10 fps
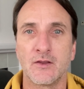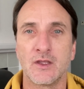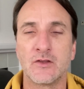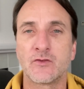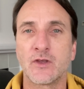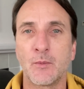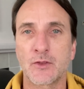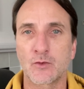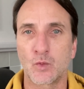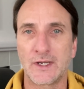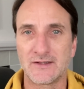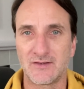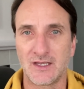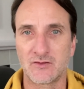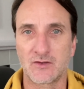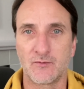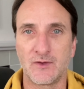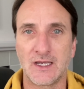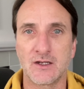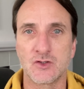in some other way takes
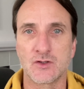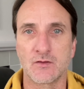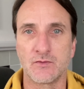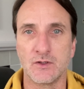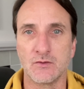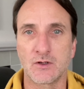advantage of you,